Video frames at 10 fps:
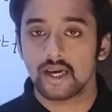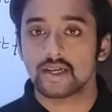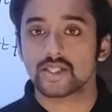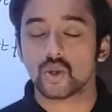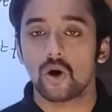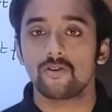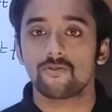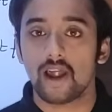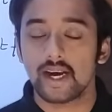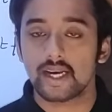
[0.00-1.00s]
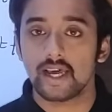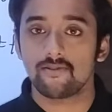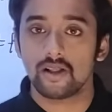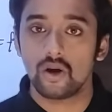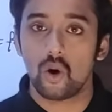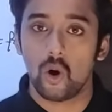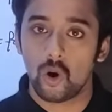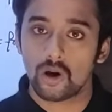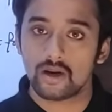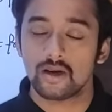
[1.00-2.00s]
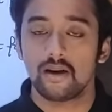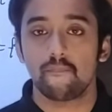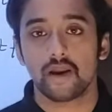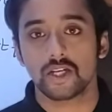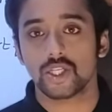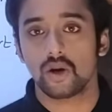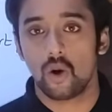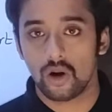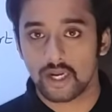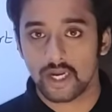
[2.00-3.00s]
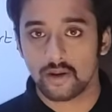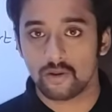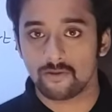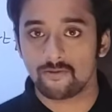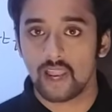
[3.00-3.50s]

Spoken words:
is called flight level or pressure altitude.